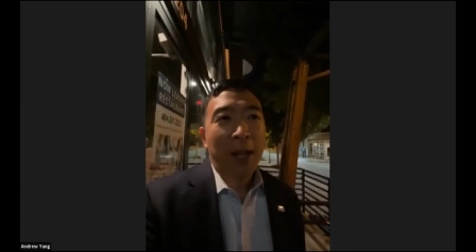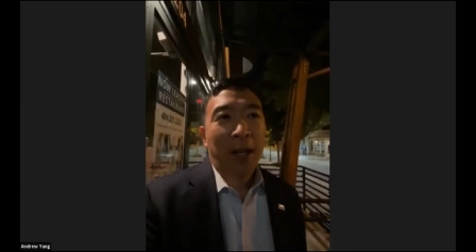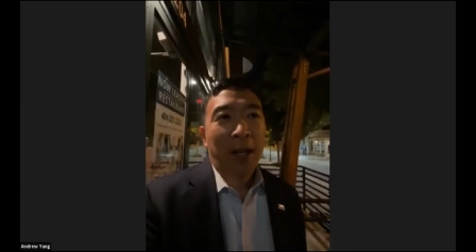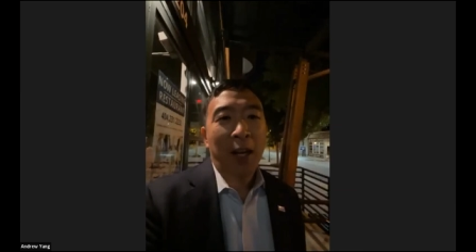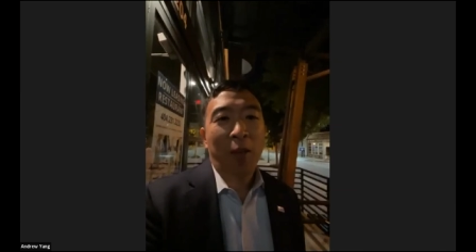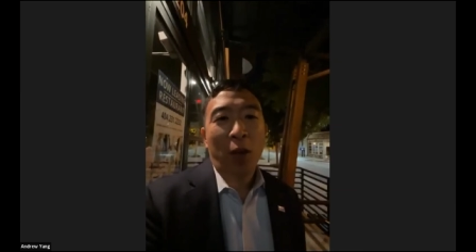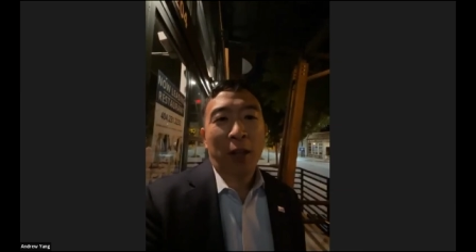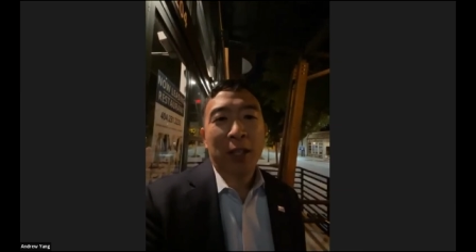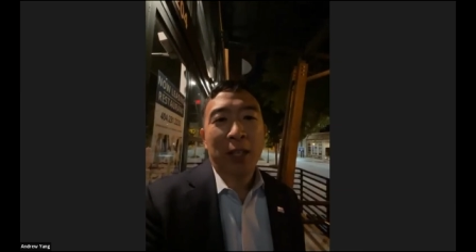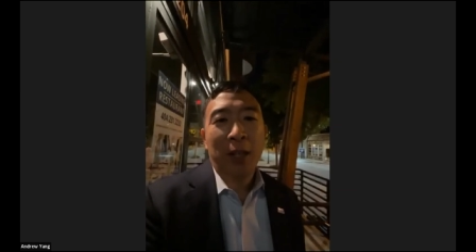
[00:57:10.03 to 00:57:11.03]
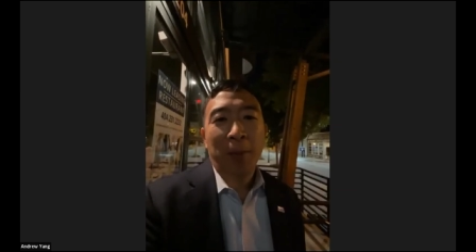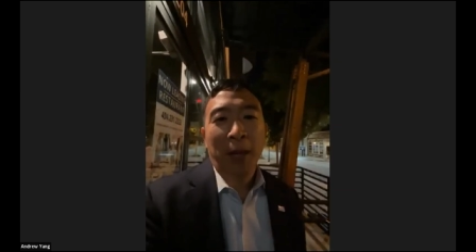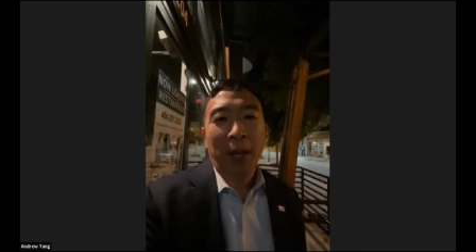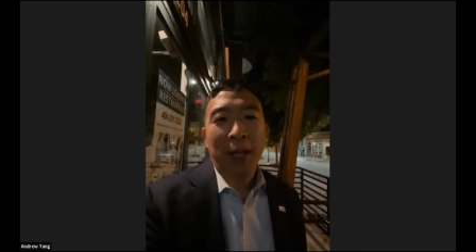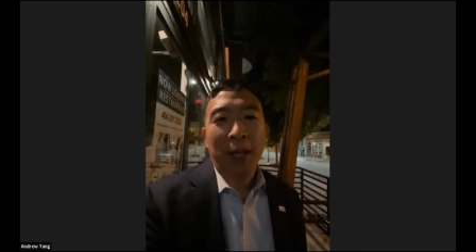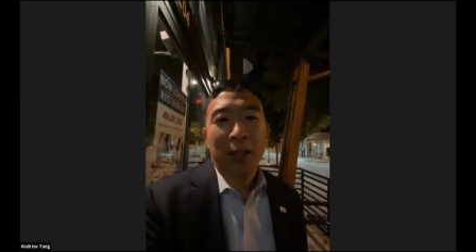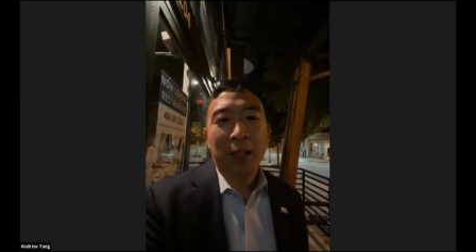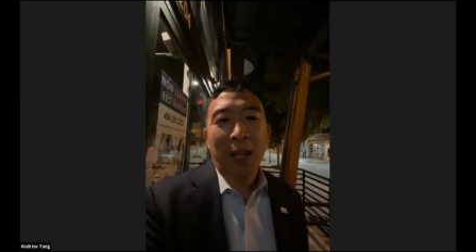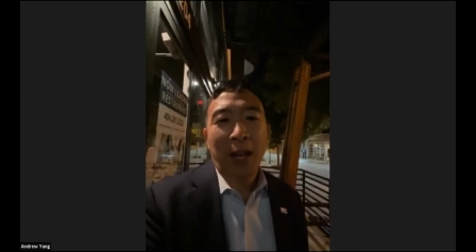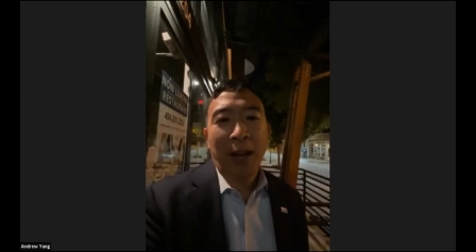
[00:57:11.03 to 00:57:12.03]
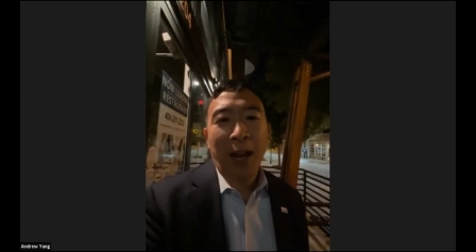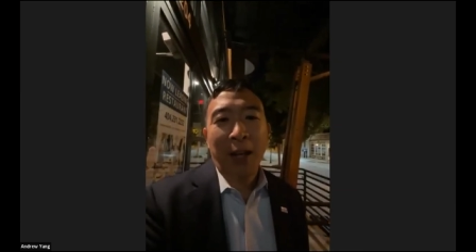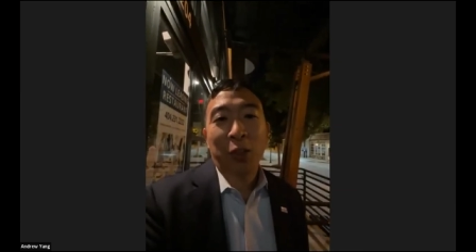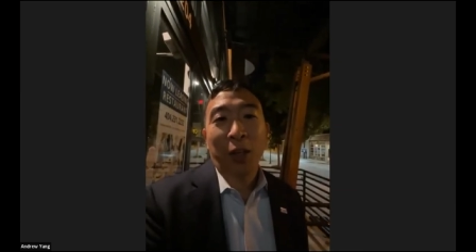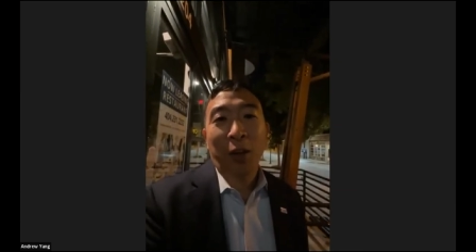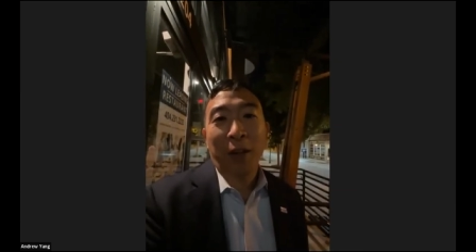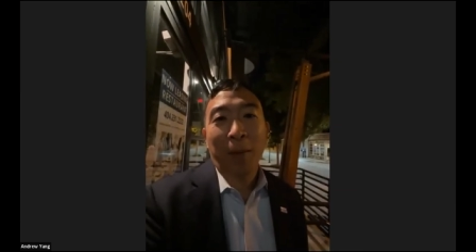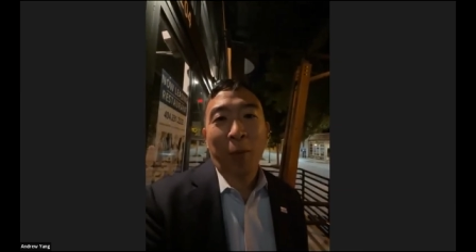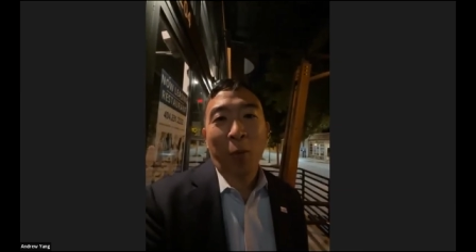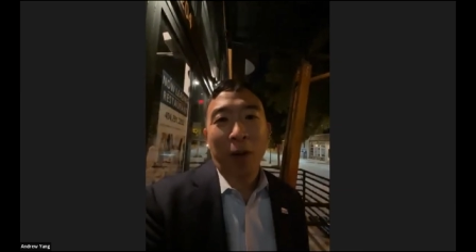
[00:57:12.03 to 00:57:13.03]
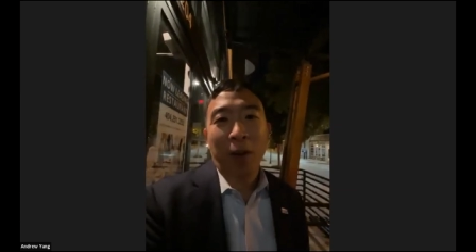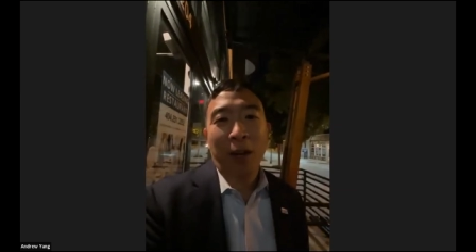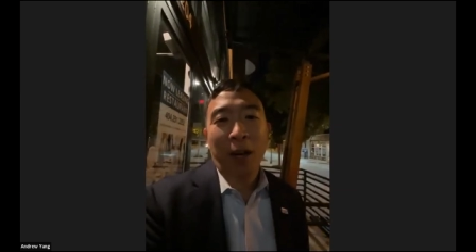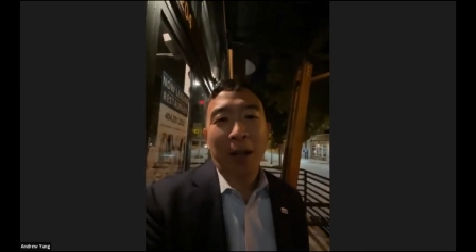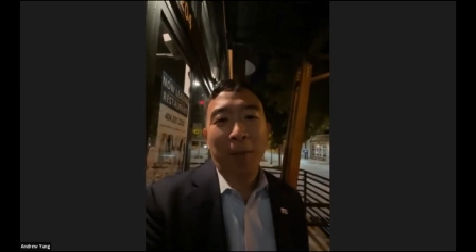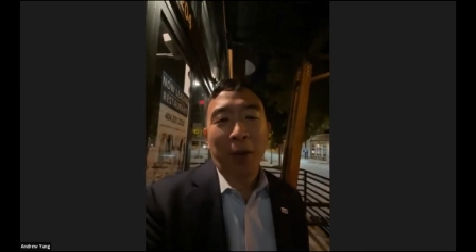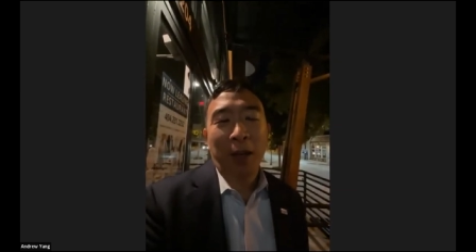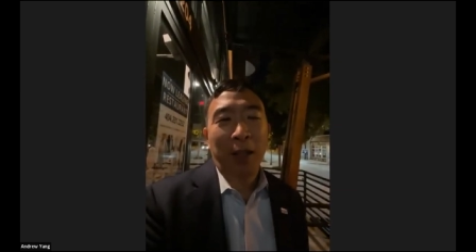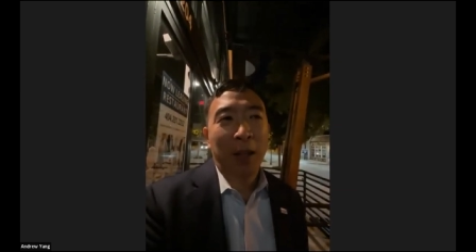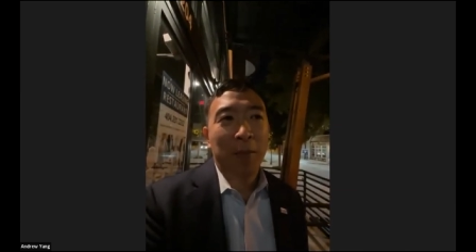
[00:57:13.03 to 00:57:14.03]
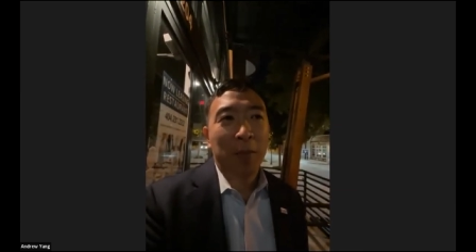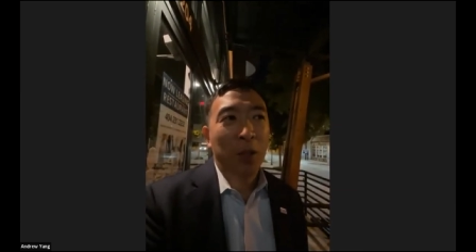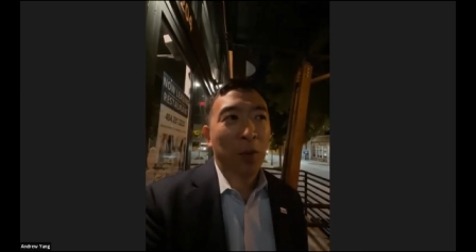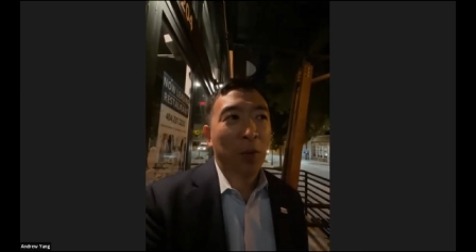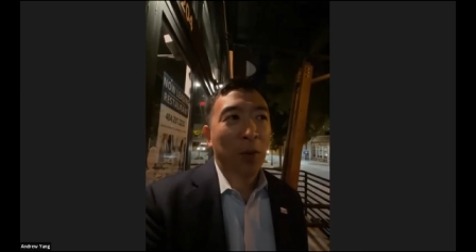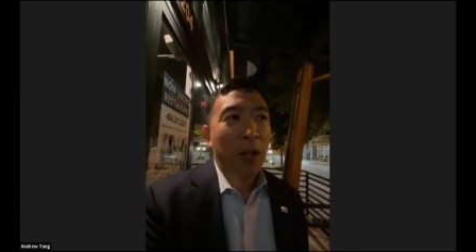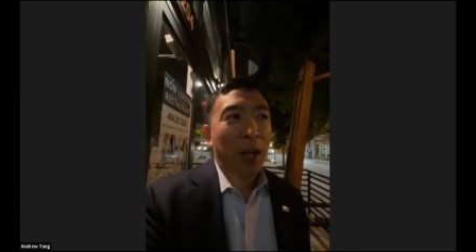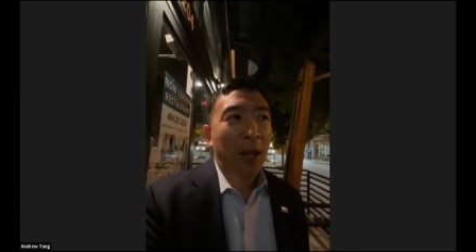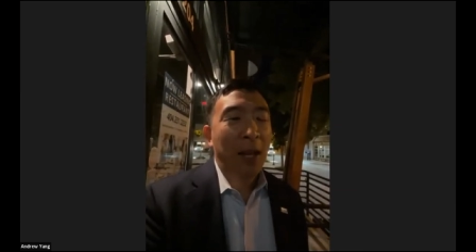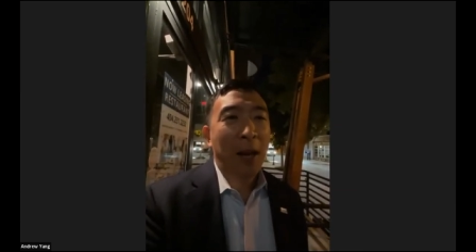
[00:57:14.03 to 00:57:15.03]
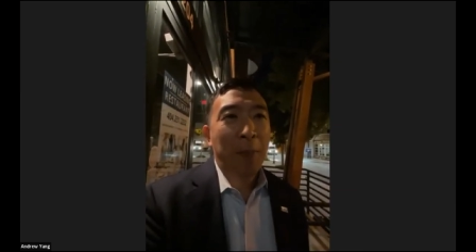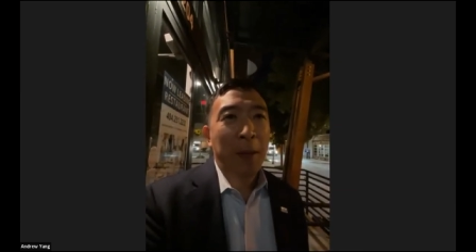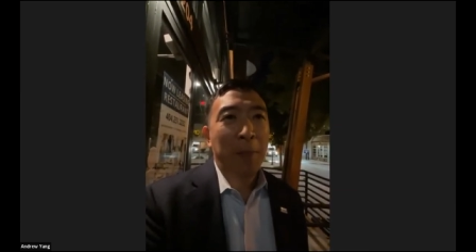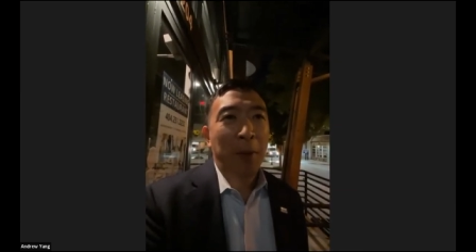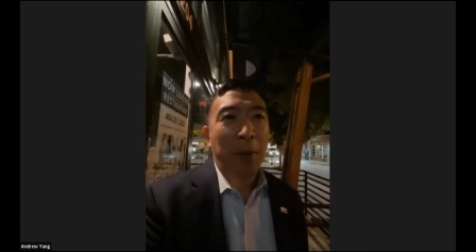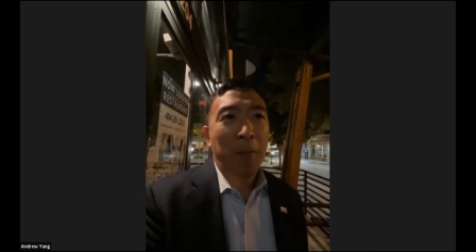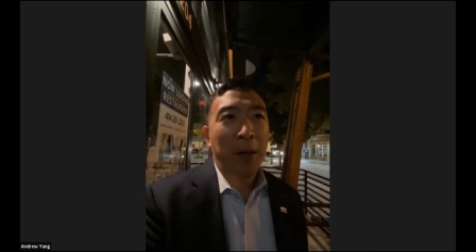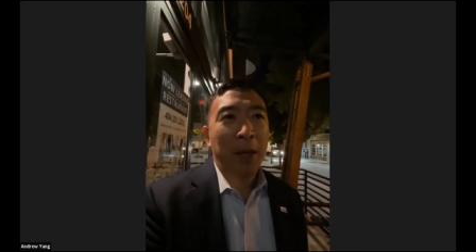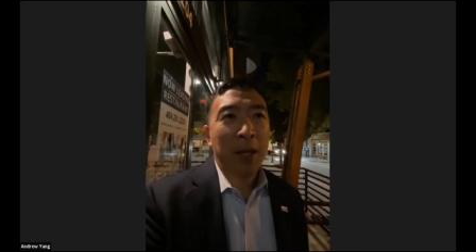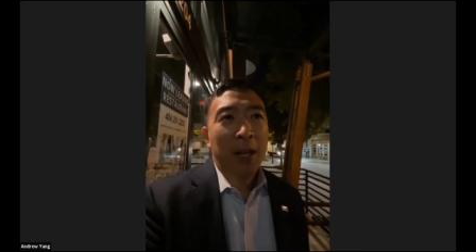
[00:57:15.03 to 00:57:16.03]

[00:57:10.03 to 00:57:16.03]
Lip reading: kind of wonky seeming ideas that actually are really important and then bringing them to a lot of people. But,